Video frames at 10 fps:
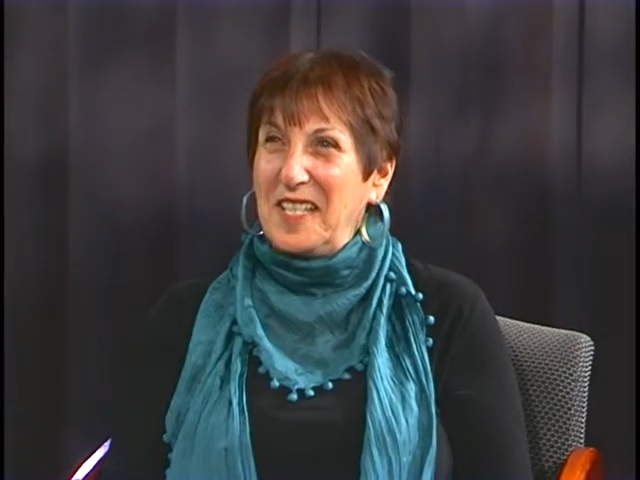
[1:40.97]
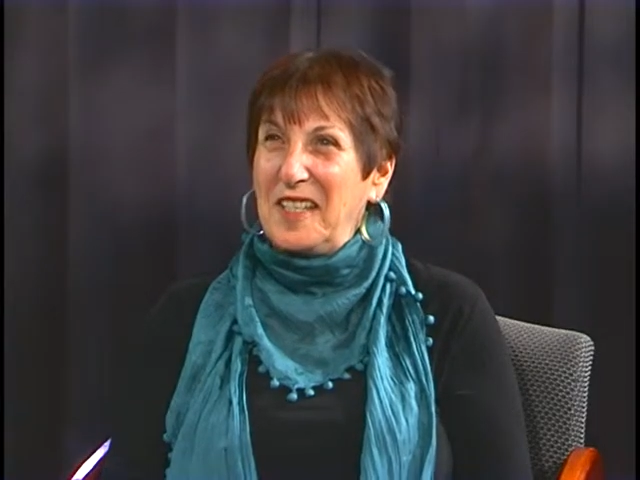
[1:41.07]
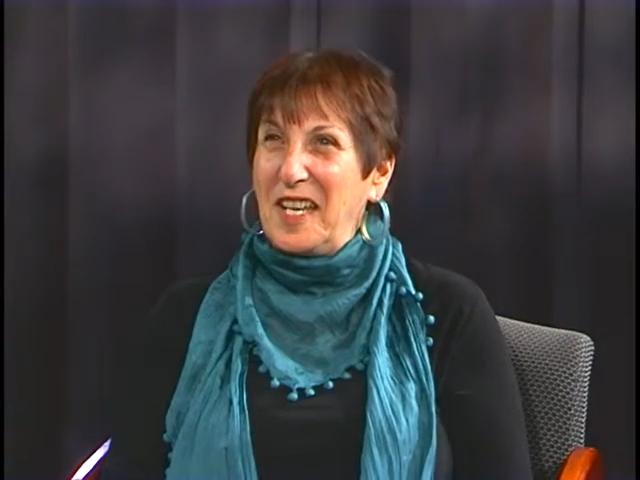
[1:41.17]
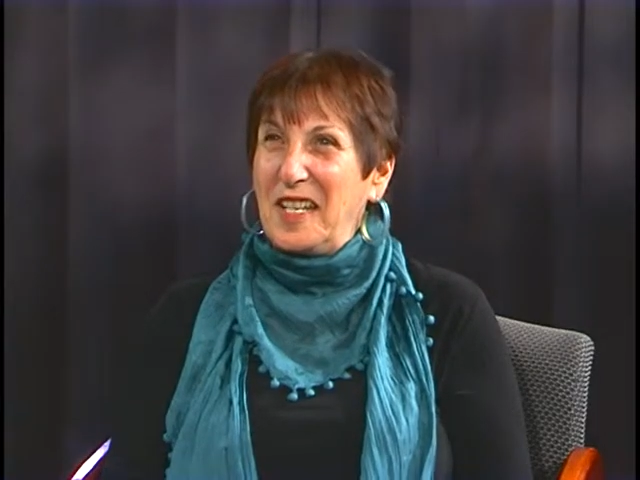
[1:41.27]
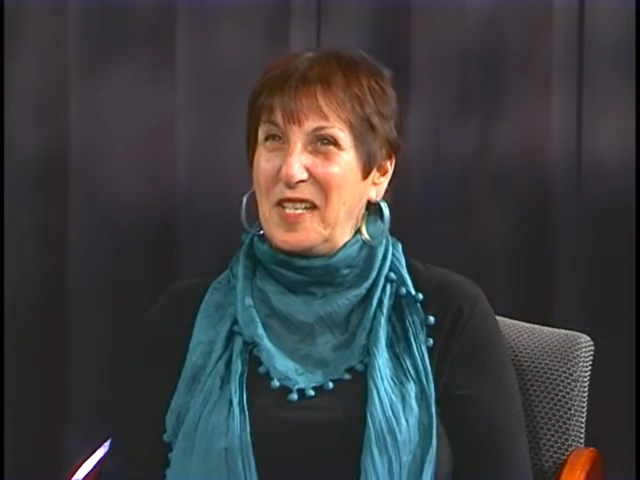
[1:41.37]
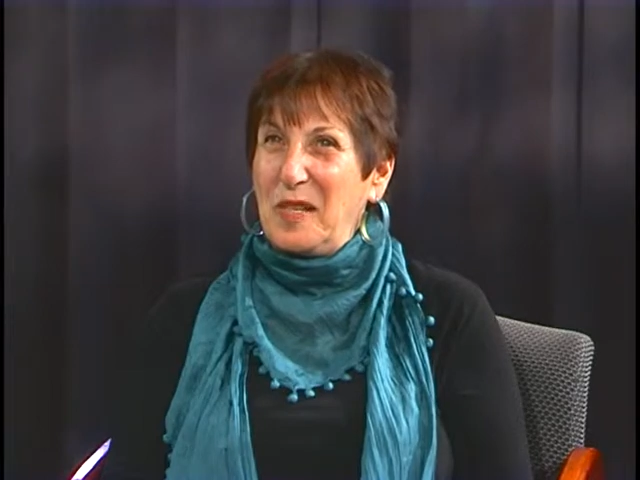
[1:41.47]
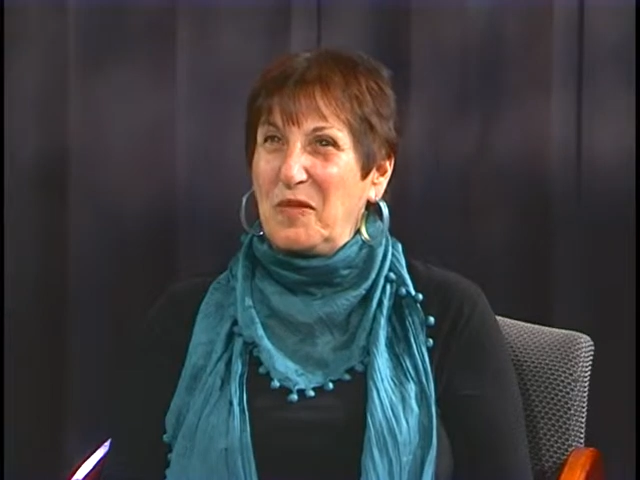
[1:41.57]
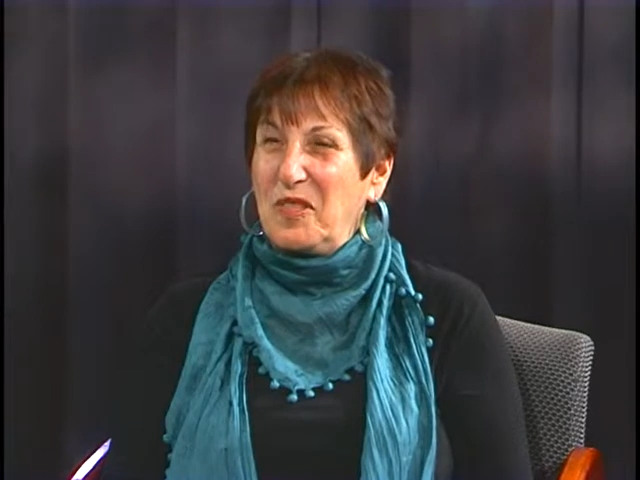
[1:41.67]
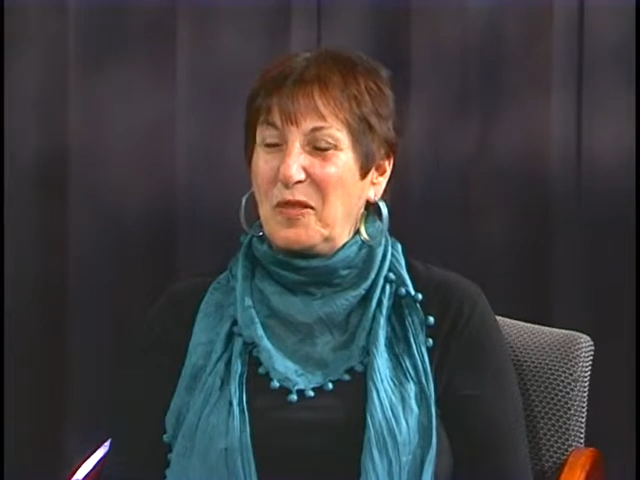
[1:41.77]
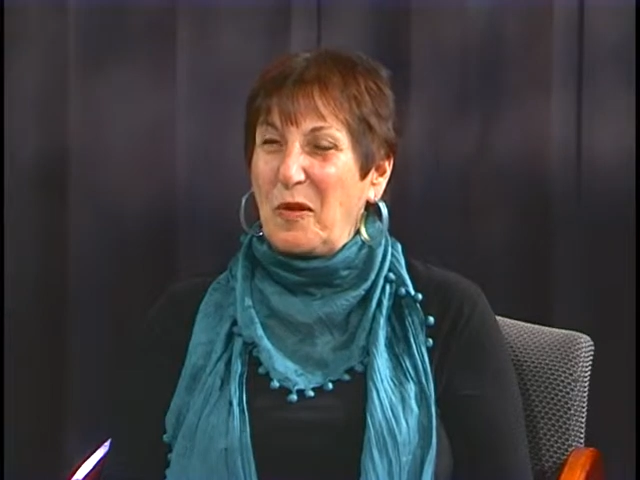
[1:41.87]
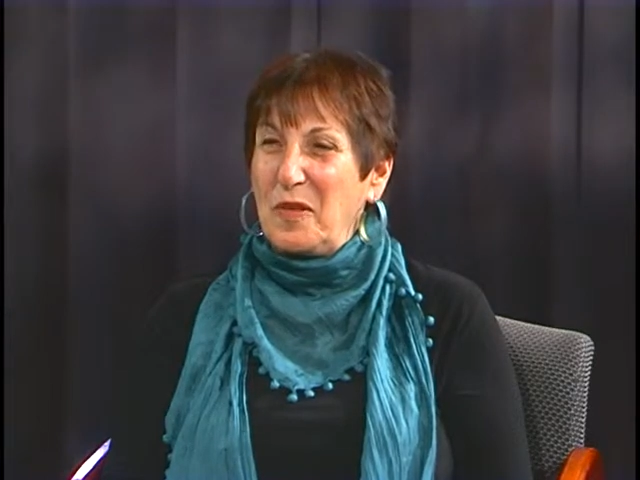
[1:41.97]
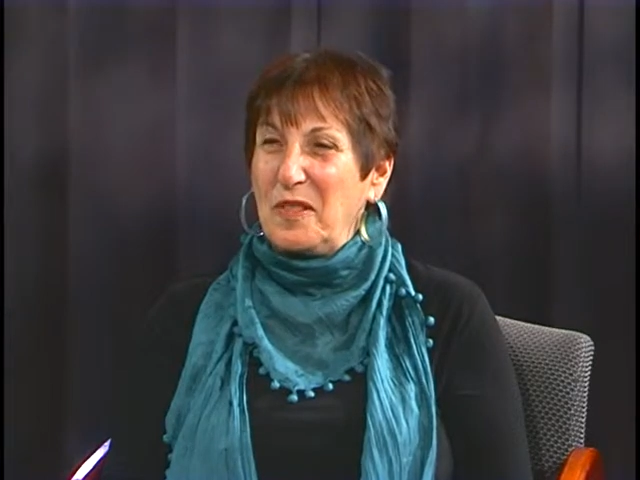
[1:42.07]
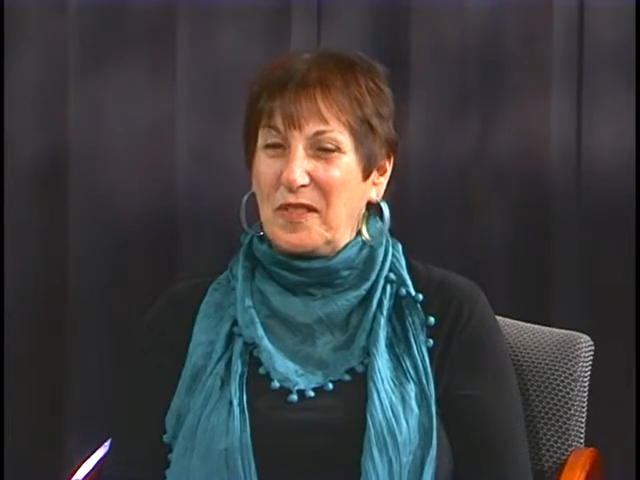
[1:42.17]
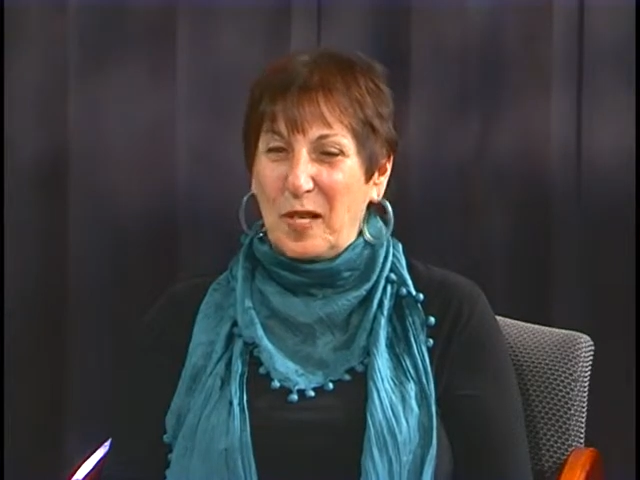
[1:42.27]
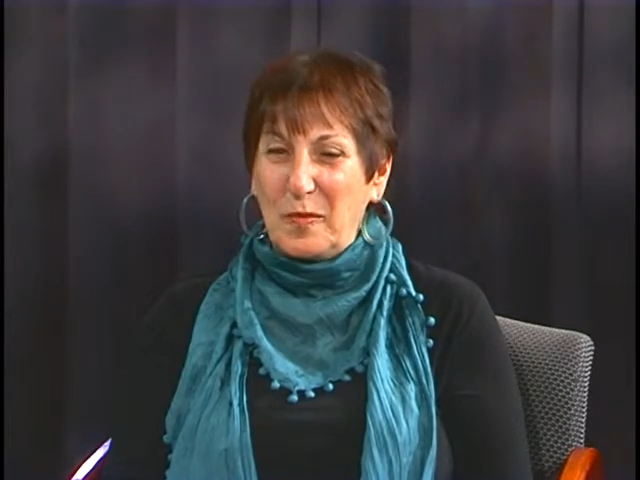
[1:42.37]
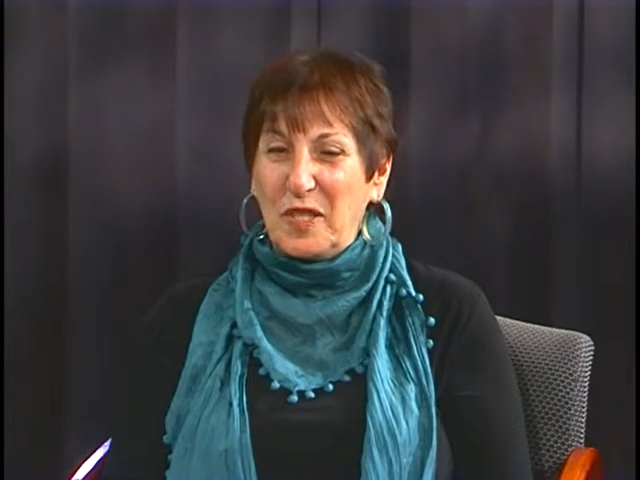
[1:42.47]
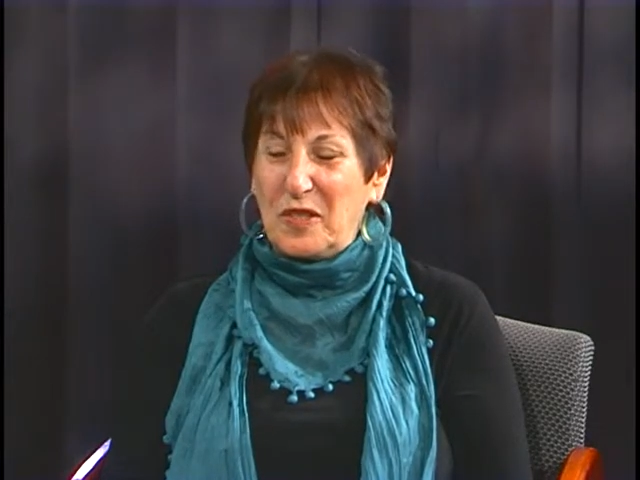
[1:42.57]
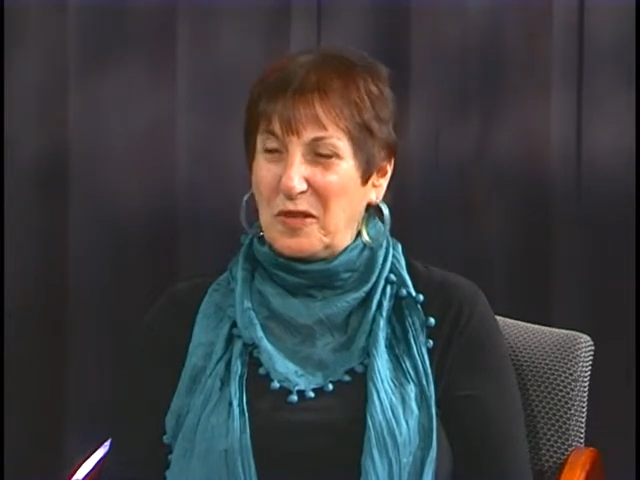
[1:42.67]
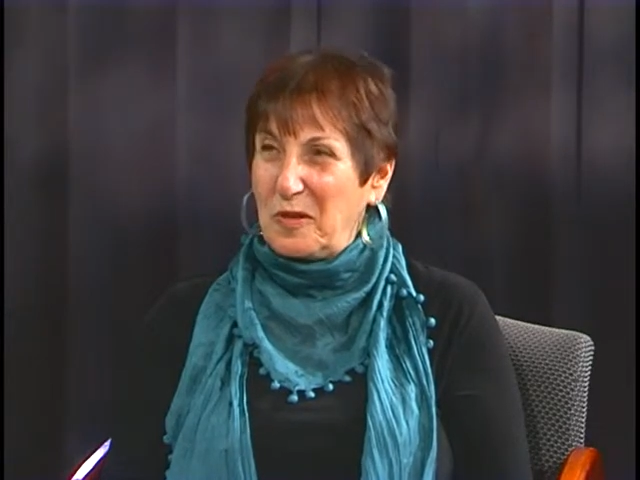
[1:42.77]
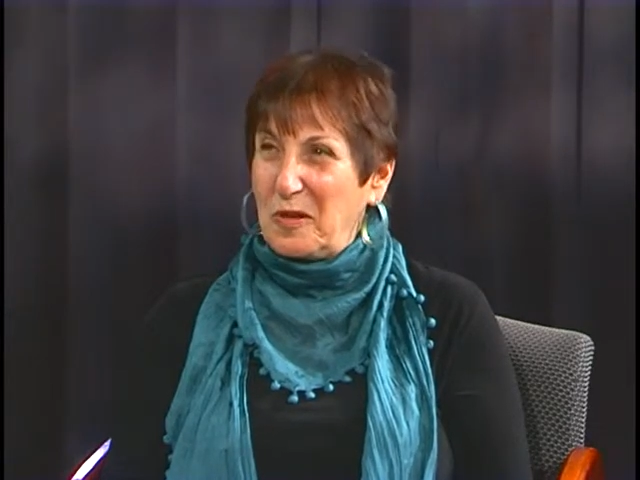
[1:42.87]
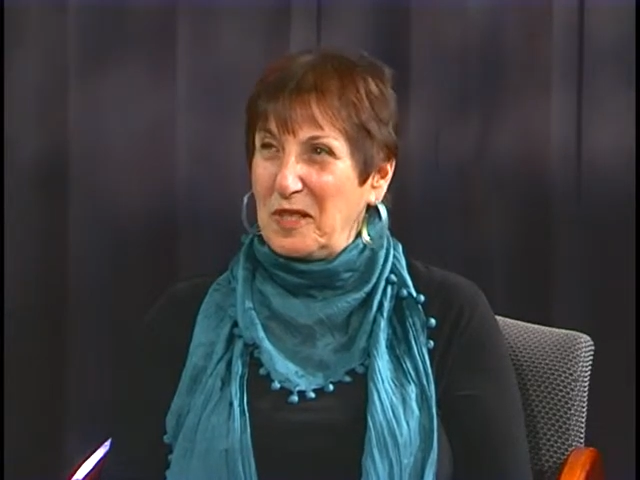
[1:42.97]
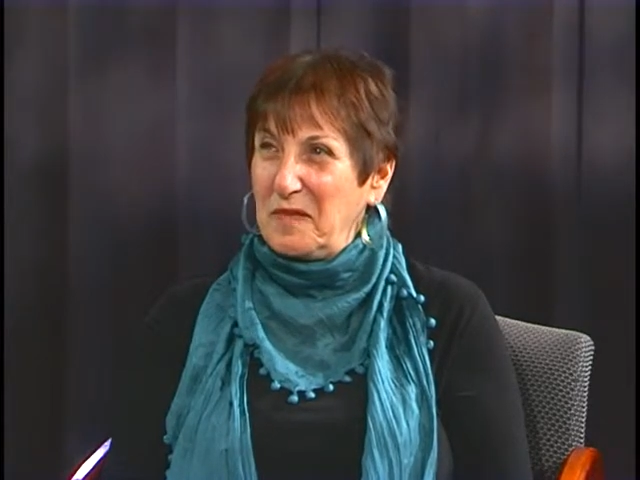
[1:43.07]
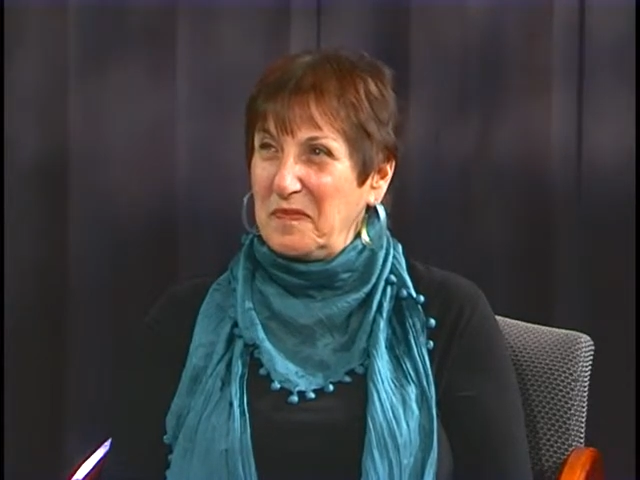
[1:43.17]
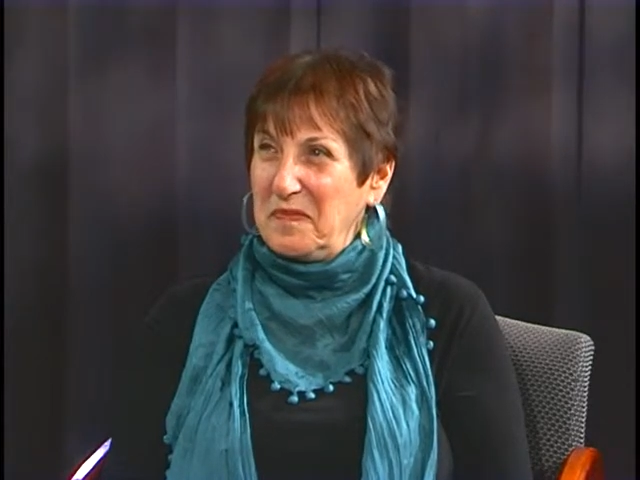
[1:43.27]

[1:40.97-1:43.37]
that he was going to tell me a story.